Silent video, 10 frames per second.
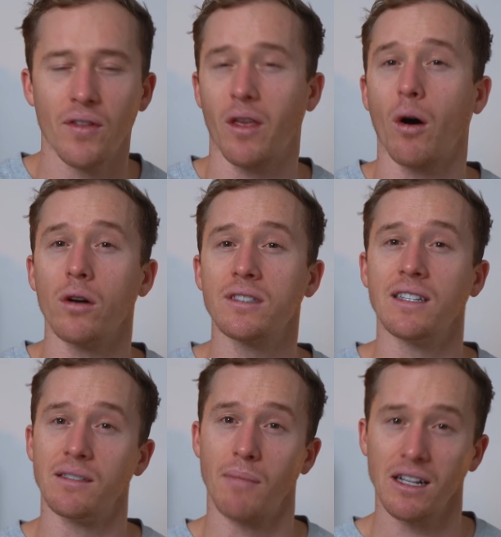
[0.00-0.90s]
the cost
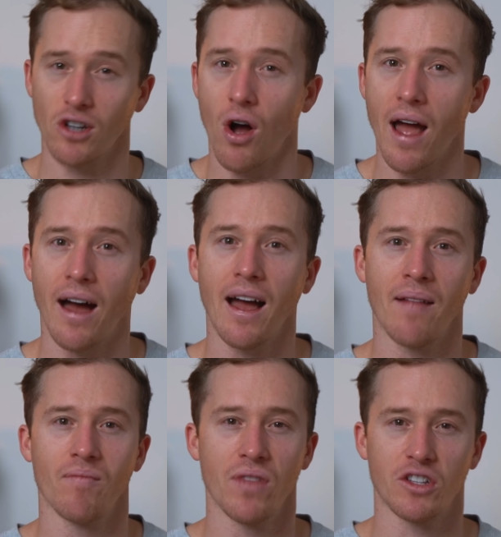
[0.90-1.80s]
is much higher,
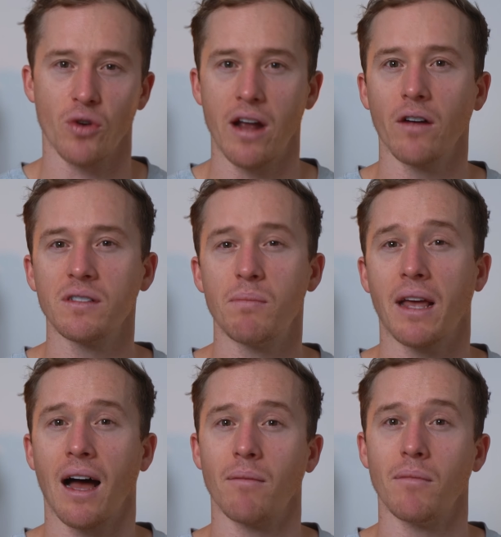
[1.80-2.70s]
and the trade-offs
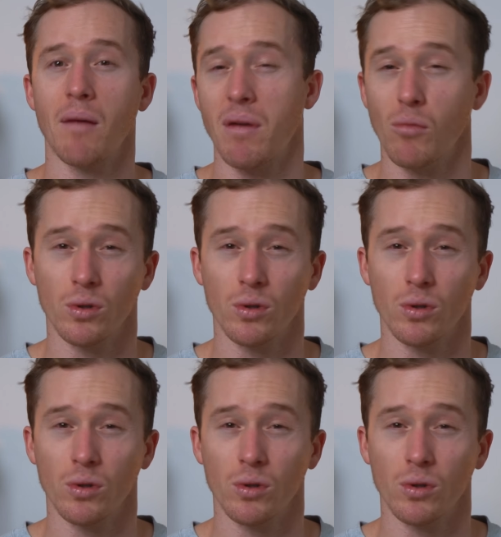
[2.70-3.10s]
become a bit more